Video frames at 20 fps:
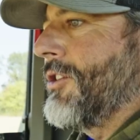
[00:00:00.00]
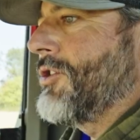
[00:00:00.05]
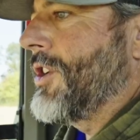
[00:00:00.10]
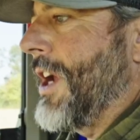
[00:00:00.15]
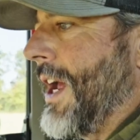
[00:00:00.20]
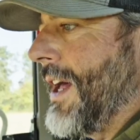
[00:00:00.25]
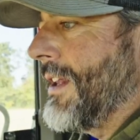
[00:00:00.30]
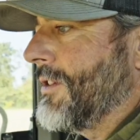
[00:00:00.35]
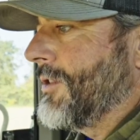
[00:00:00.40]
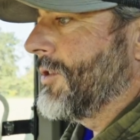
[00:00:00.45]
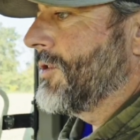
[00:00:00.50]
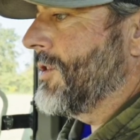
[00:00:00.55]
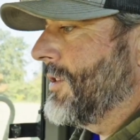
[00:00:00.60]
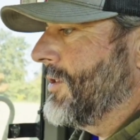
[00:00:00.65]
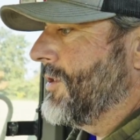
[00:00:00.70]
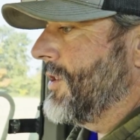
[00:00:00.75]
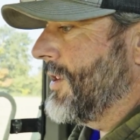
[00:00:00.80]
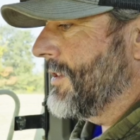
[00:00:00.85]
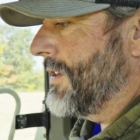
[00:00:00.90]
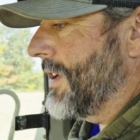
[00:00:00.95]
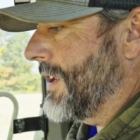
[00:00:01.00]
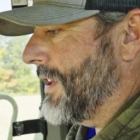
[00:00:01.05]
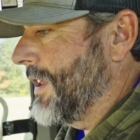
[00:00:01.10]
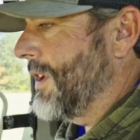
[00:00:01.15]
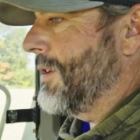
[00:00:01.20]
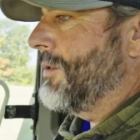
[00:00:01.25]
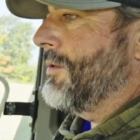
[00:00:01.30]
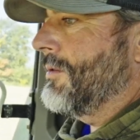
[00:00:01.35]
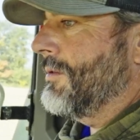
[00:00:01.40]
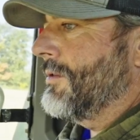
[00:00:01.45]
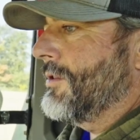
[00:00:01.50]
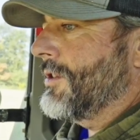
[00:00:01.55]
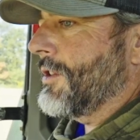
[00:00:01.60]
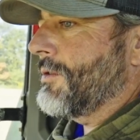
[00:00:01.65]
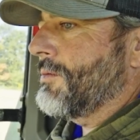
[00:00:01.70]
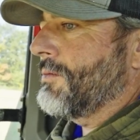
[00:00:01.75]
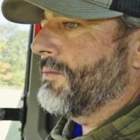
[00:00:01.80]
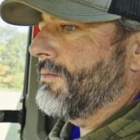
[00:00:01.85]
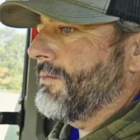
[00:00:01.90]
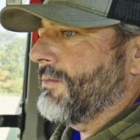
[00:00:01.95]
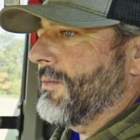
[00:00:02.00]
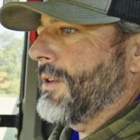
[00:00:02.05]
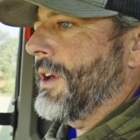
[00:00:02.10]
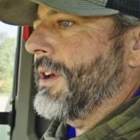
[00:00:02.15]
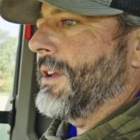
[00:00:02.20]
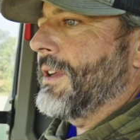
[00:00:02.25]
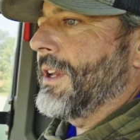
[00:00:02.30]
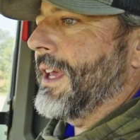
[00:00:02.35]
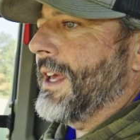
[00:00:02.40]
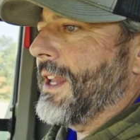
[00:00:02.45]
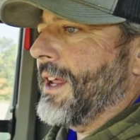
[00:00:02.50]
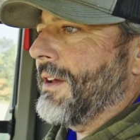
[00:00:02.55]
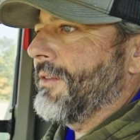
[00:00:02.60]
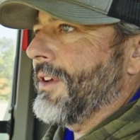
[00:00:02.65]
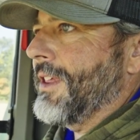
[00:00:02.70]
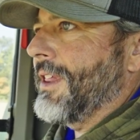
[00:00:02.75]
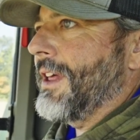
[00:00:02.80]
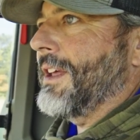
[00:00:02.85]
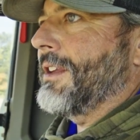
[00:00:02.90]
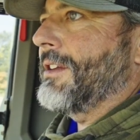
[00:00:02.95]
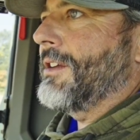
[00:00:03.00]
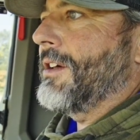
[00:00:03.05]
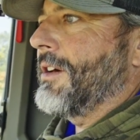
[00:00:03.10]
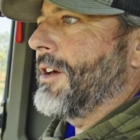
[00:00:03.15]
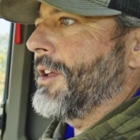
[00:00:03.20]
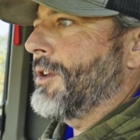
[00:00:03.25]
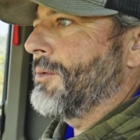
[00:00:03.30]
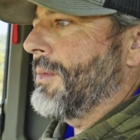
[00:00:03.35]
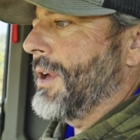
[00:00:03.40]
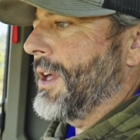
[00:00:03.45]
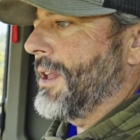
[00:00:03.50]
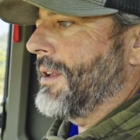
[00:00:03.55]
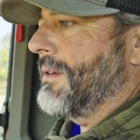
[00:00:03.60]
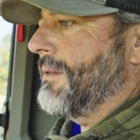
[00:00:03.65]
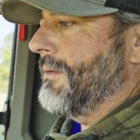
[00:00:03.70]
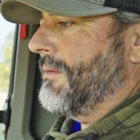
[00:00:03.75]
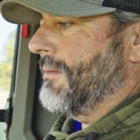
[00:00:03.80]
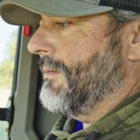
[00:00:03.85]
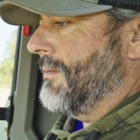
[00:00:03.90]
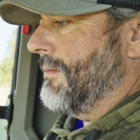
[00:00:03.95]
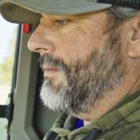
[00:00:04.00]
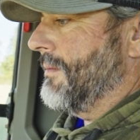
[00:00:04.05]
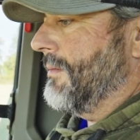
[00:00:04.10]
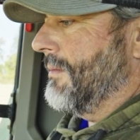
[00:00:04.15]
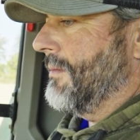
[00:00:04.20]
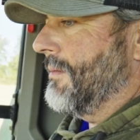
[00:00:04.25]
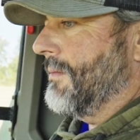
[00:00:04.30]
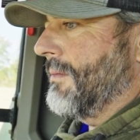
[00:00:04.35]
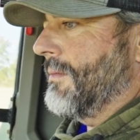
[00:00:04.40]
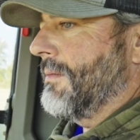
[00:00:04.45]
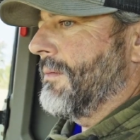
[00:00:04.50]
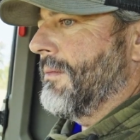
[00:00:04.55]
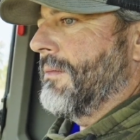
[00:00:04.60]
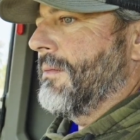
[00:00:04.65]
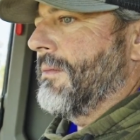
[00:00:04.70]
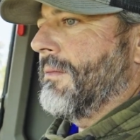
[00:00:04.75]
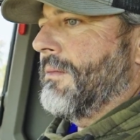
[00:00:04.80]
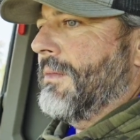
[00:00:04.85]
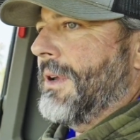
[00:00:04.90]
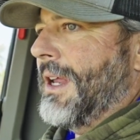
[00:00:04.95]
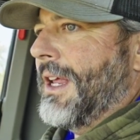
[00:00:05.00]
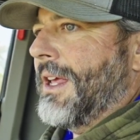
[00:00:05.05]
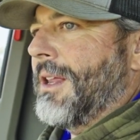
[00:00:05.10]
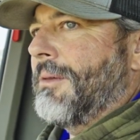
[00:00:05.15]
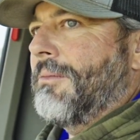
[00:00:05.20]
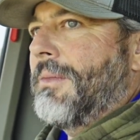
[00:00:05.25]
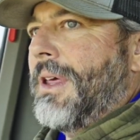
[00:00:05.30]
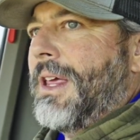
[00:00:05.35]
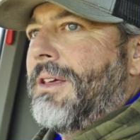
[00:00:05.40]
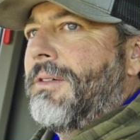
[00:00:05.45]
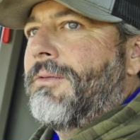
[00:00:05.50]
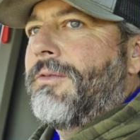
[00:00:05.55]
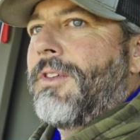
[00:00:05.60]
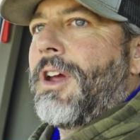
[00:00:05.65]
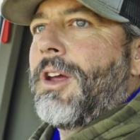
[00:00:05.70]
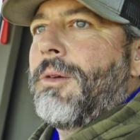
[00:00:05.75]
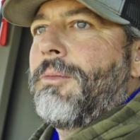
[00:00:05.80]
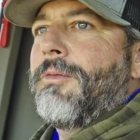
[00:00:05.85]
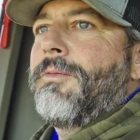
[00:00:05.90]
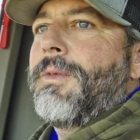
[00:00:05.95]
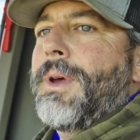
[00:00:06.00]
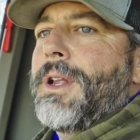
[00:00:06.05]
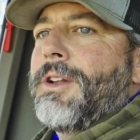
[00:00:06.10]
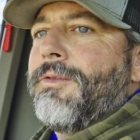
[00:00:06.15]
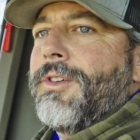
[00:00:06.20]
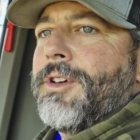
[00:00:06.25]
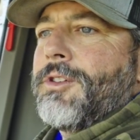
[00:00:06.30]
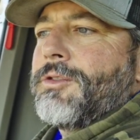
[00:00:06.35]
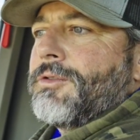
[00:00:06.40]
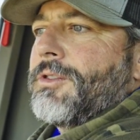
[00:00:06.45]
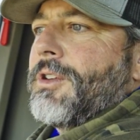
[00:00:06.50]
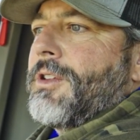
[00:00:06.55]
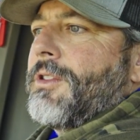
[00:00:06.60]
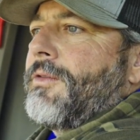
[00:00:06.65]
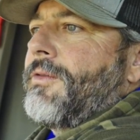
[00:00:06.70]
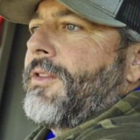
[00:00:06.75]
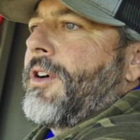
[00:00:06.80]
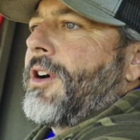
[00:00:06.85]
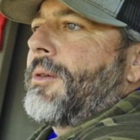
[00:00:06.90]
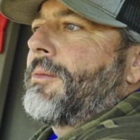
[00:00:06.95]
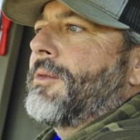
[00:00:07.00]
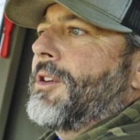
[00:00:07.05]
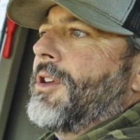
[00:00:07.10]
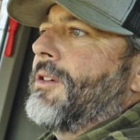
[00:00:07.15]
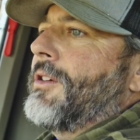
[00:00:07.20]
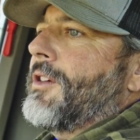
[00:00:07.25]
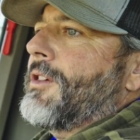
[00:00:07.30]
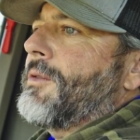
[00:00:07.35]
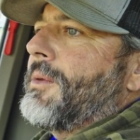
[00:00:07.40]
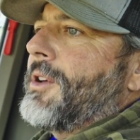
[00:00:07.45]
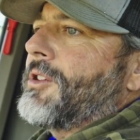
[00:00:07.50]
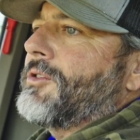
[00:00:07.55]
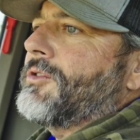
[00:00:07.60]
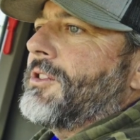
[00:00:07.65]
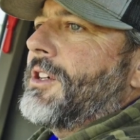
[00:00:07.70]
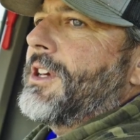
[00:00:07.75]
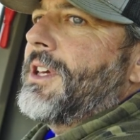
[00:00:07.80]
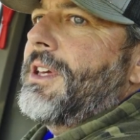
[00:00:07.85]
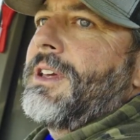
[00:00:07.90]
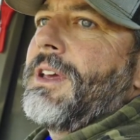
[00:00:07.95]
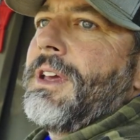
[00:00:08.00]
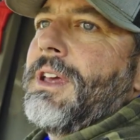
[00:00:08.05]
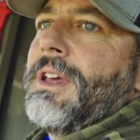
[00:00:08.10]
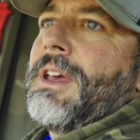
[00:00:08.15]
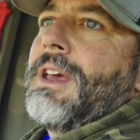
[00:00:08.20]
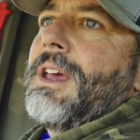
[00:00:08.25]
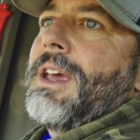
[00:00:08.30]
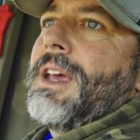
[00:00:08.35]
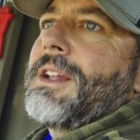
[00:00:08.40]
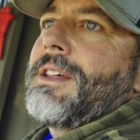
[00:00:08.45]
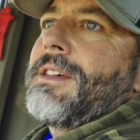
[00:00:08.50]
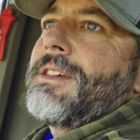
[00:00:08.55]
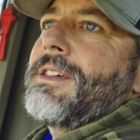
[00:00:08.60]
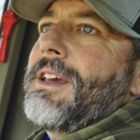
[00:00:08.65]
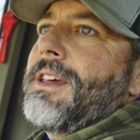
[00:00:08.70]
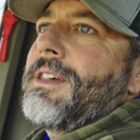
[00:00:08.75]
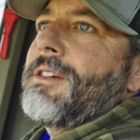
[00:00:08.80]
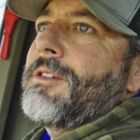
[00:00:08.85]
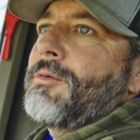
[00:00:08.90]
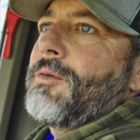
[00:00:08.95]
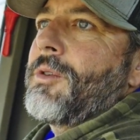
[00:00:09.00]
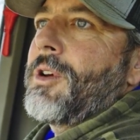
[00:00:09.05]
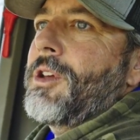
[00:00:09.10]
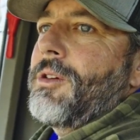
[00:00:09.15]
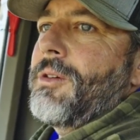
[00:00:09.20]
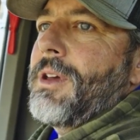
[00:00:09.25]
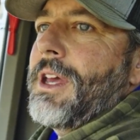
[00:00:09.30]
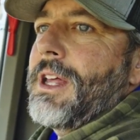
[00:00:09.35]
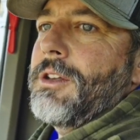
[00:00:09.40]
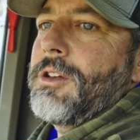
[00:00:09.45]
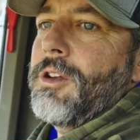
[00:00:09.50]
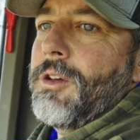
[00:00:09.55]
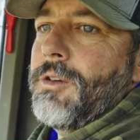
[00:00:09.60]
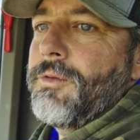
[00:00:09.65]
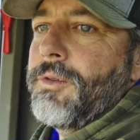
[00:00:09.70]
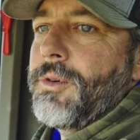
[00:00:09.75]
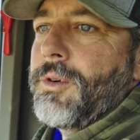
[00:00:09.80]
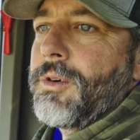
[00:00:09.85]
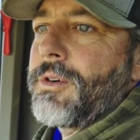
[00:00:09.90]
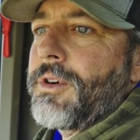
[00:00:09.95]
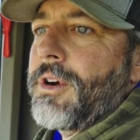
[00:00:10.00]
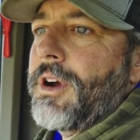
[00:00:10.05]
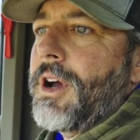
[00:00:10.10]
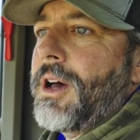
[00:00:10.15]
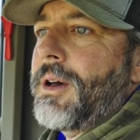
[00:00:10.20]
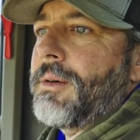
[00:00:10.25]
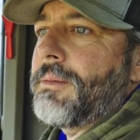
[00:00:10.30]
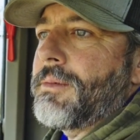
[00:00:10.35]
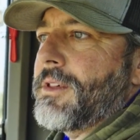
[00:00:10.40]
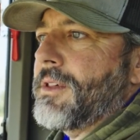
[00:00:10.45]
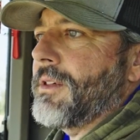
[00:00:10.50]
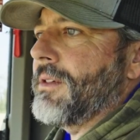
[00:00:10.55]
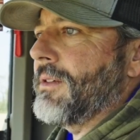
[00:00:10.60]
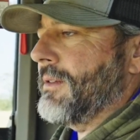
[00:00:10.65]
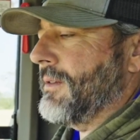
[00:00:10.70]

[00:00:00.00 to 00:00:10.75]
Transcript: challenge logistically just to get everything done, but it can be very beneficial to the farm too, especially in a season where you get two full crops.